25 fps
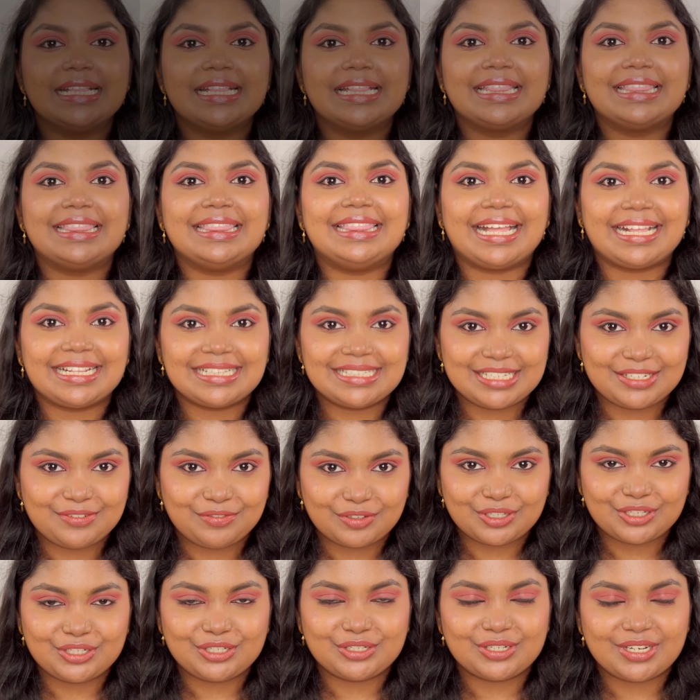That's it
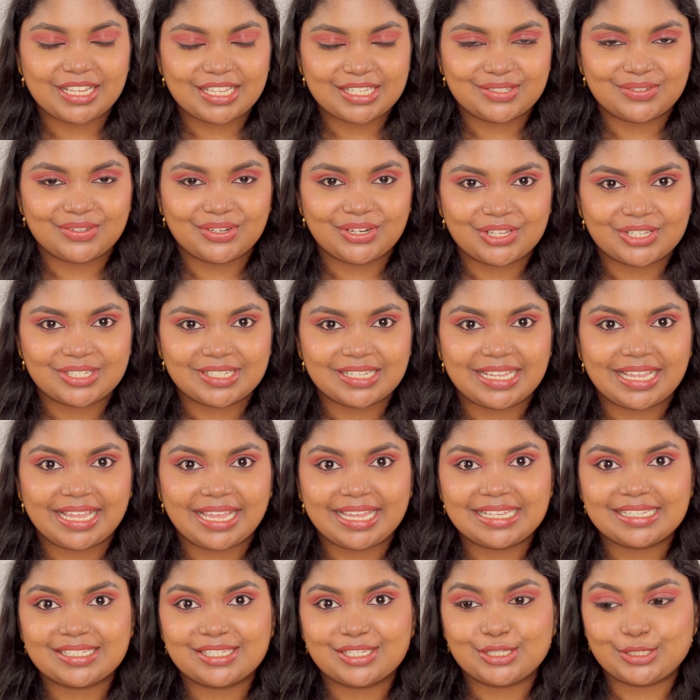for the today's video,
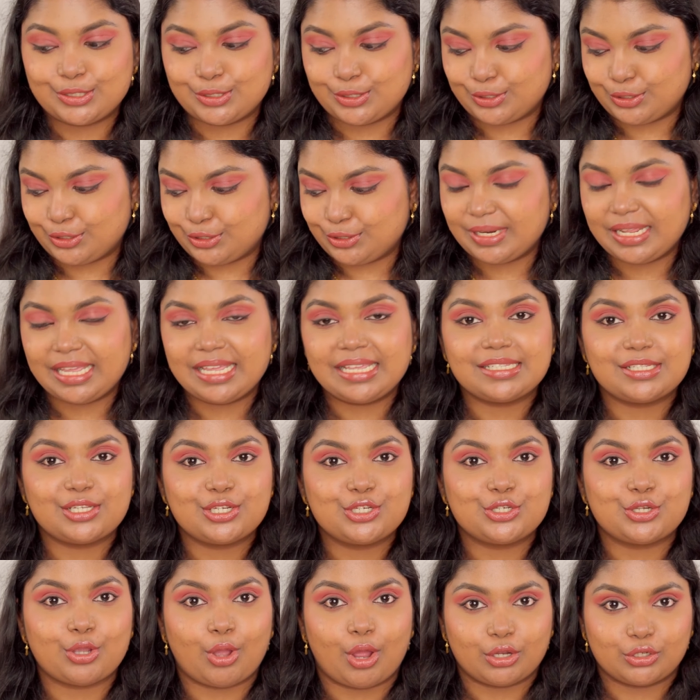guys. So today is a
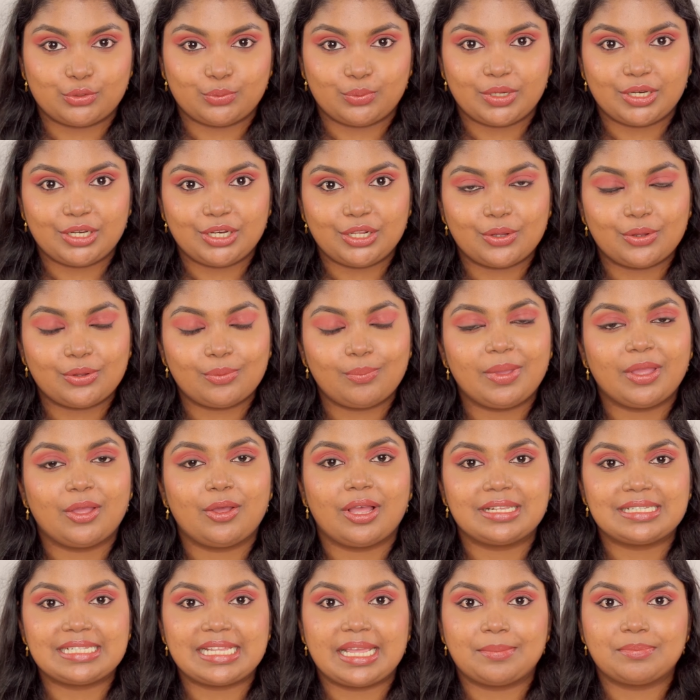short video
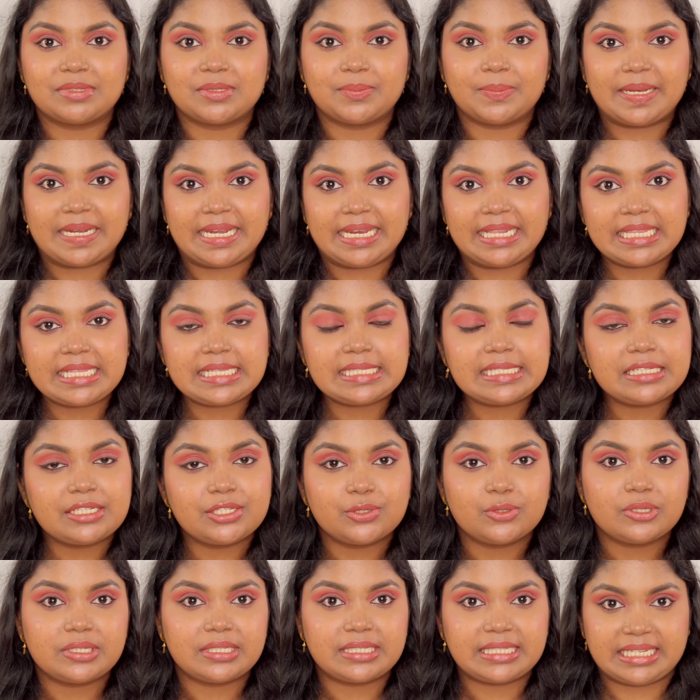because I'm splitting this
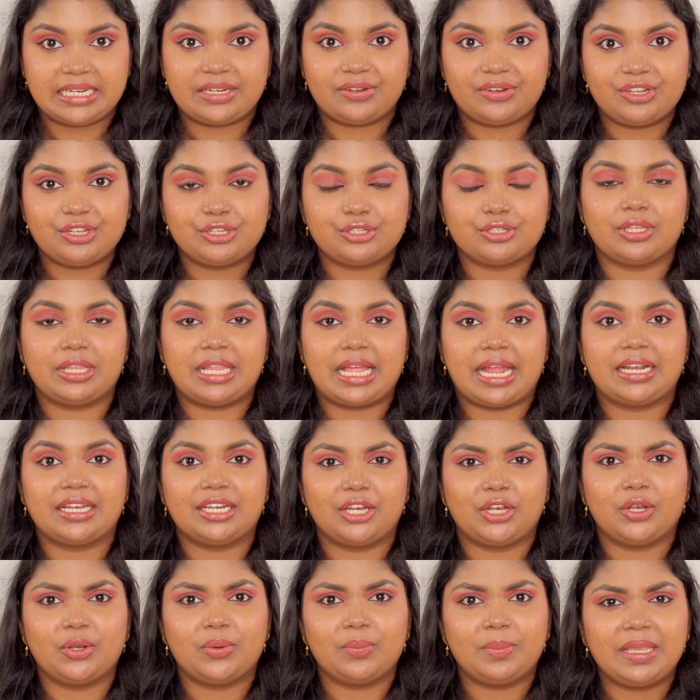into series so that
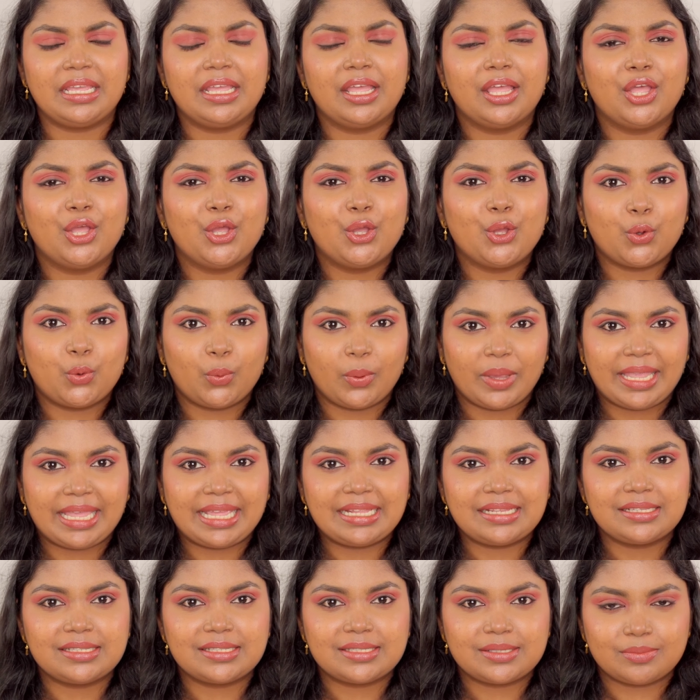it will be quick
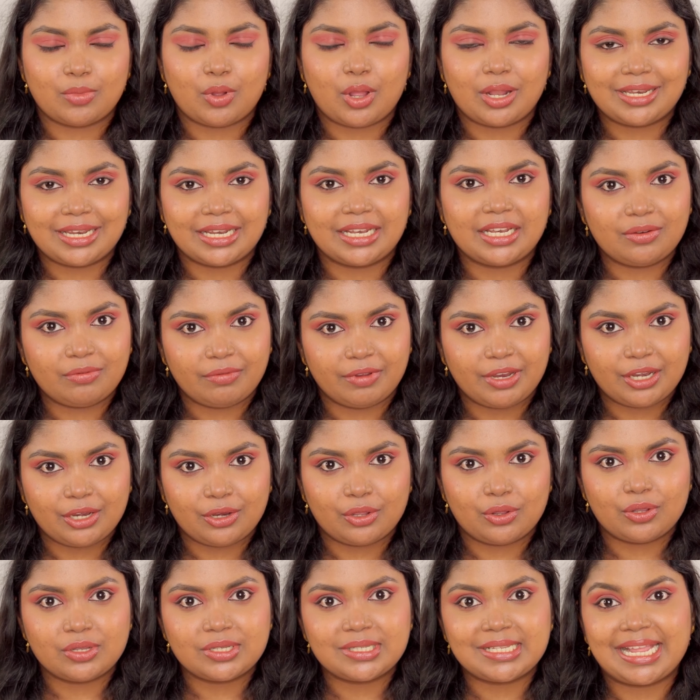and small little
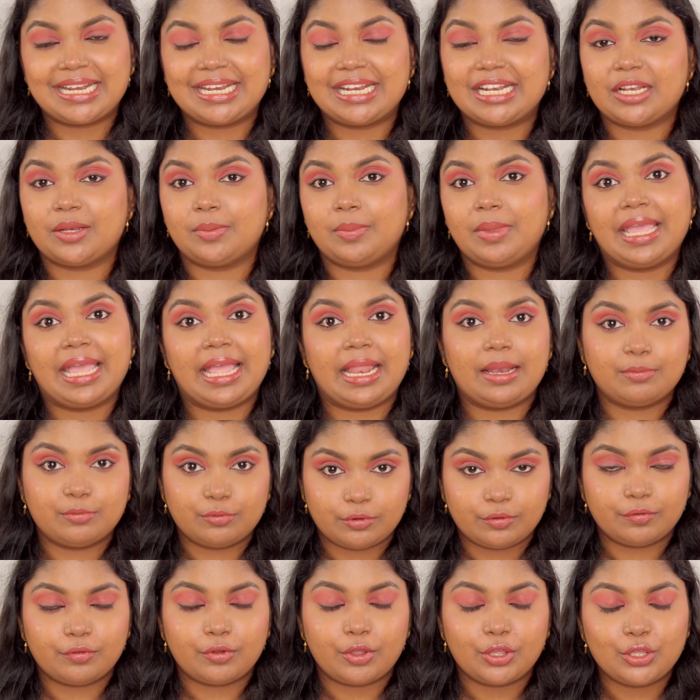videos, and it will be
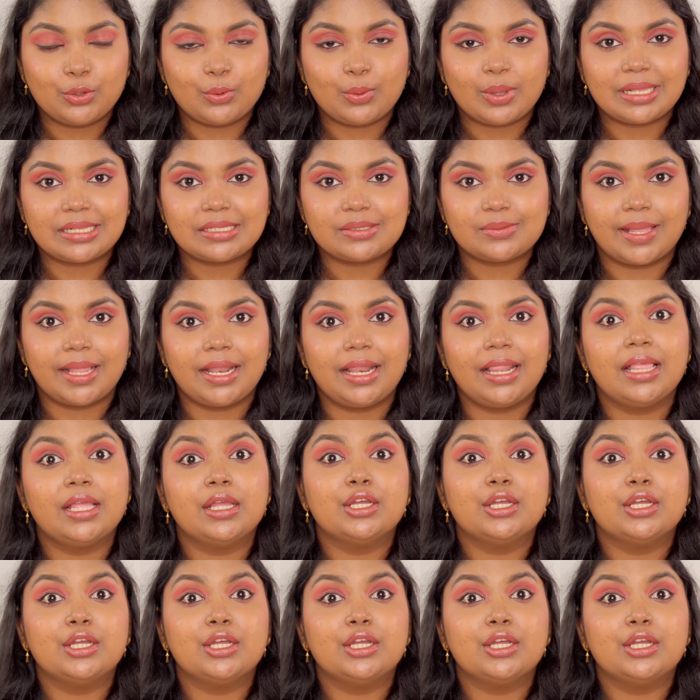helpful for you as well.